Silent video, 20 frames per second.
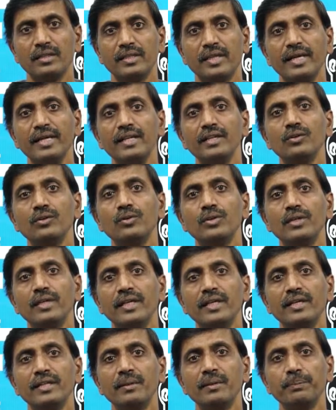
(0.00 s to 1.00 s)
then you
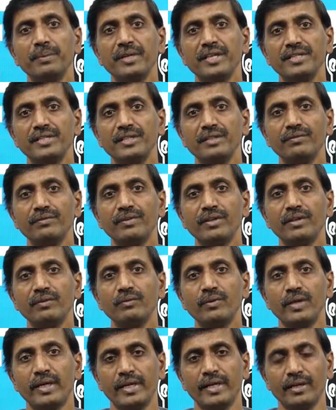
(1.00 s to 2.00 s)
treat the patient for
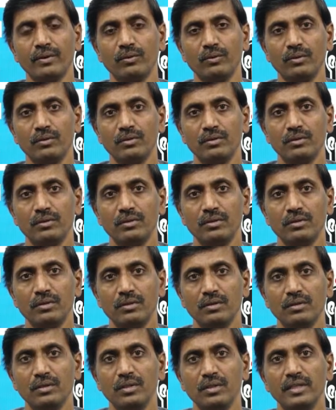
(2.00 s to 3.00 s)
vertigo.
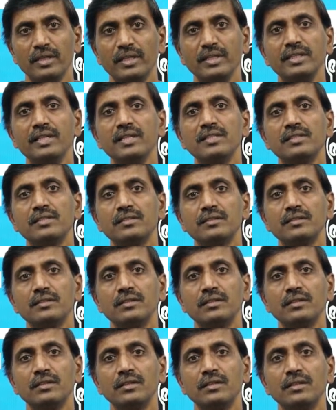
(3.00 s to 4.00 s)
In this
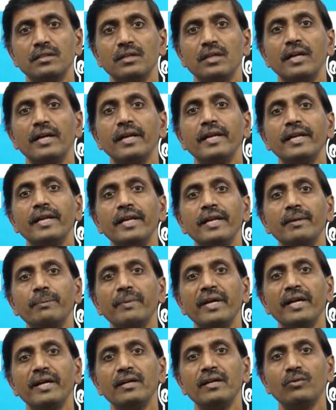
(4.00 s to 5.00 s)

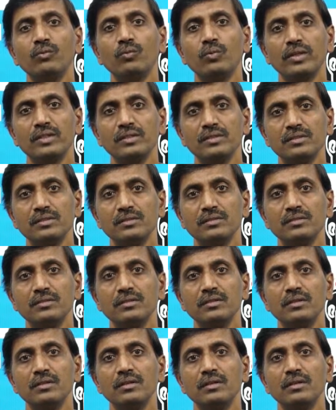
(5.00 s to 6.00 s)
treatment, once
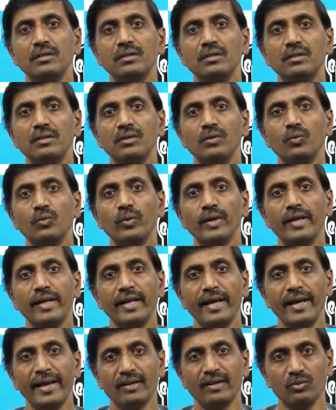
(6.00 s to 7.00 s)
we
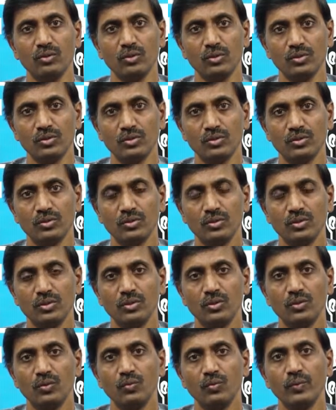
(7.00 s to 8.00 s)
diagnose
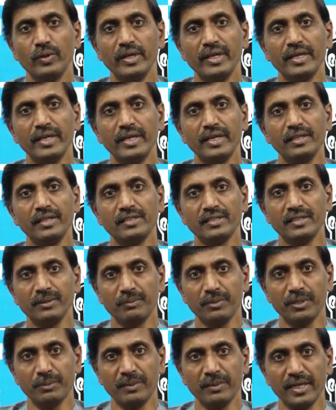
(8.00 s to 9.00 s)
we treat
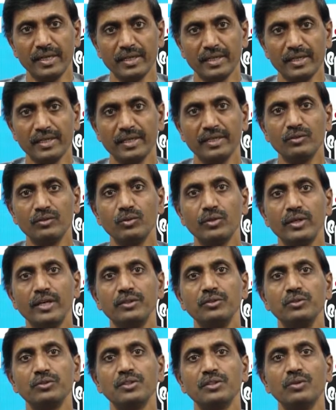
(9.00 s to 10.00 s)
symptomatically to
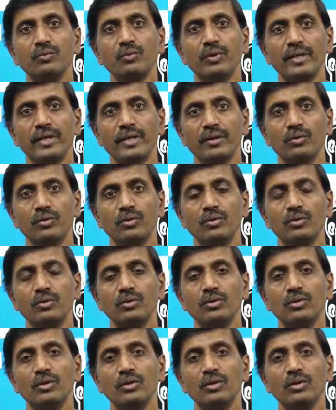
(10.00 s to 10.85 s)
reduce the vertigo